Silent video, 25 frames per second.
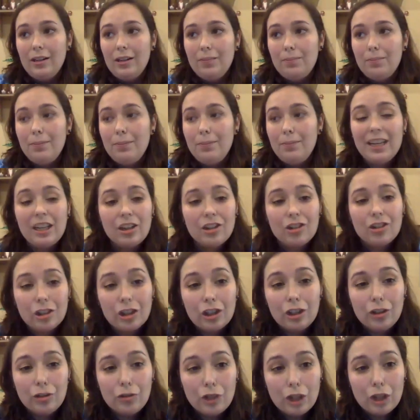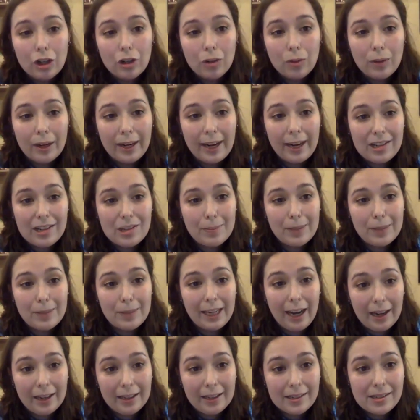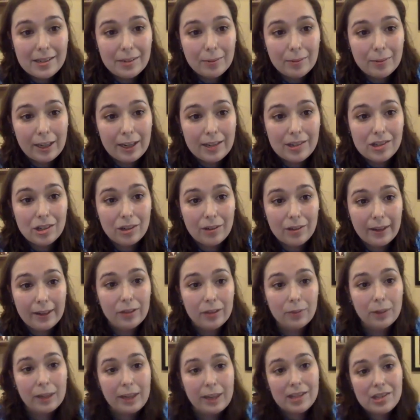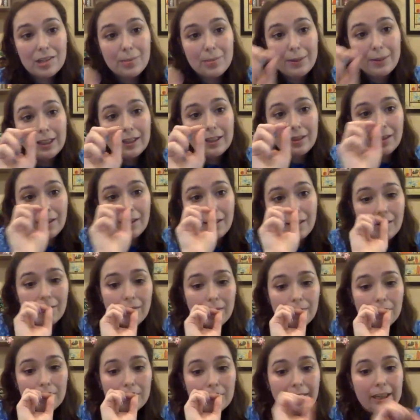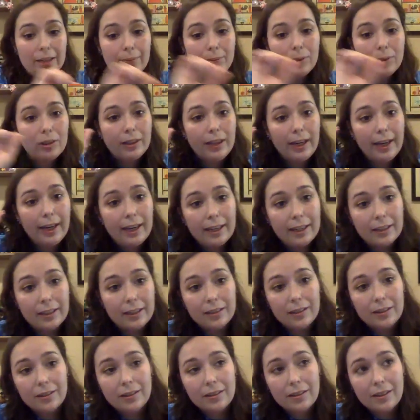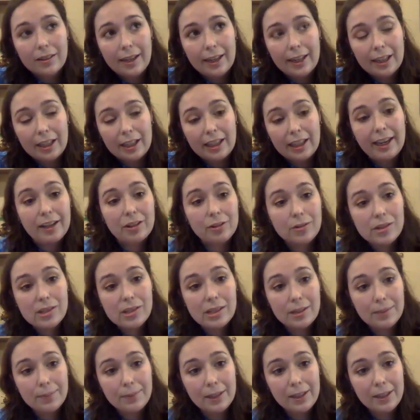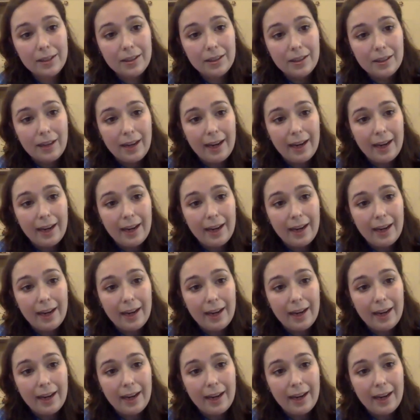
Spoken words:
making sure what has to be honest and what has to ground and what has to be relatable and connect with someone.